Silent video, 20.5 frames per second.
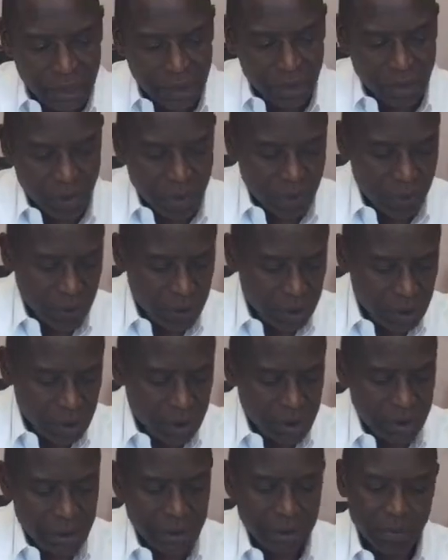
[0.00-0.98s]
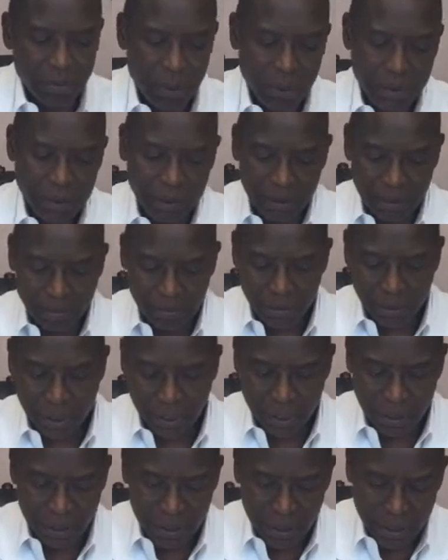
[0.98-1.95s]
So if we look at this breast
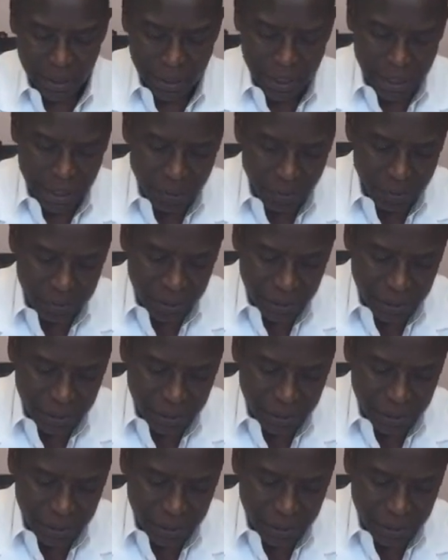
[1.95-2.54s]
implant and we